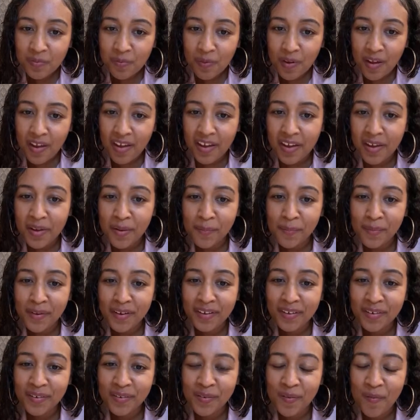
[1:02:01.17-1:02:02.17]
Hey,
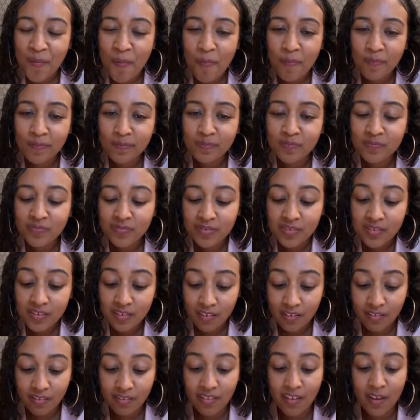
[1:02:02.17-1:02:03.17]
Michael. The
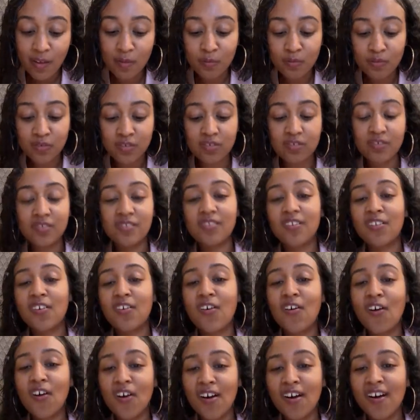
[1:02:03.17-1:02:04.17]
sandwich is
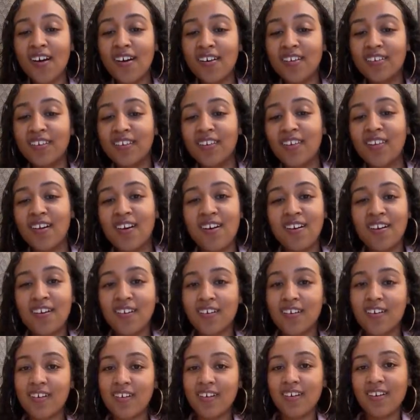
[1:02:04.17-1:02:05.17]
gone,
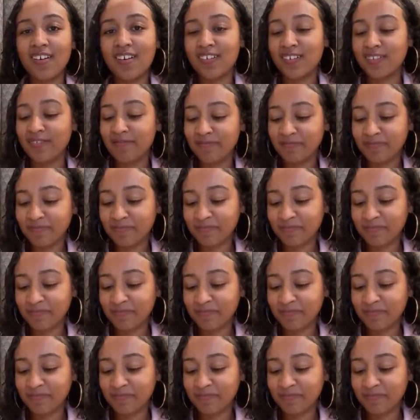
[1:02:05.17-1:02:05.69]
long gone.